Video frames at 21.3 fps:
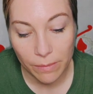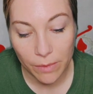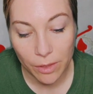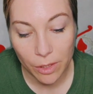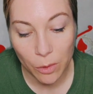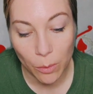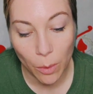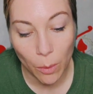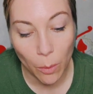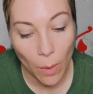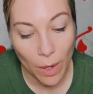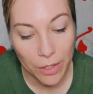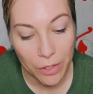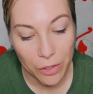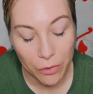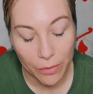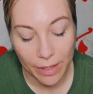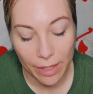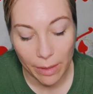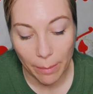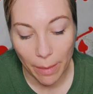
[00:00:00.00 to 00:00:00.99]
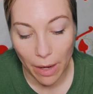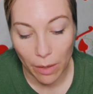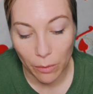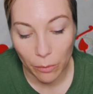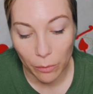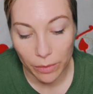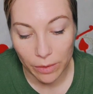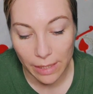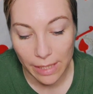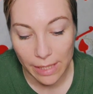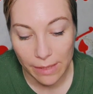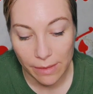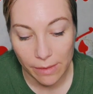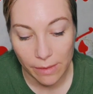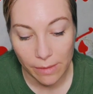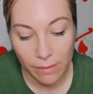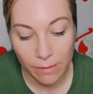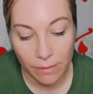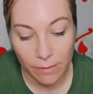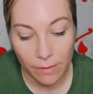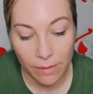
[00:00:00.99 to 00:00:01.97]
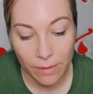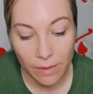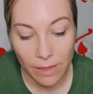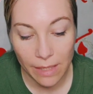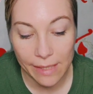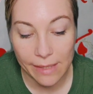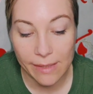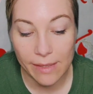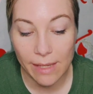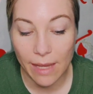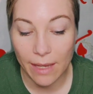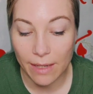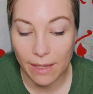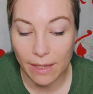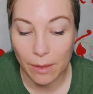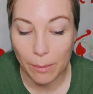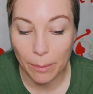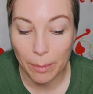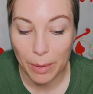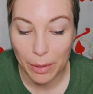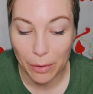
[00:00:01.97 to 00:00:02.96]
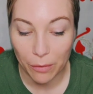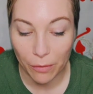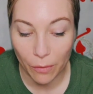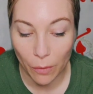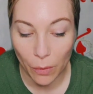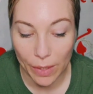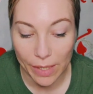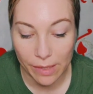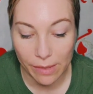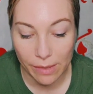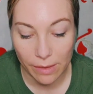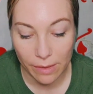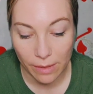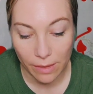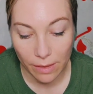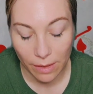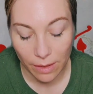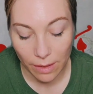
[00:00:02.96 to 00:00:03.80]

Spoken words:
You were wondering about release," he said in a bitter voice.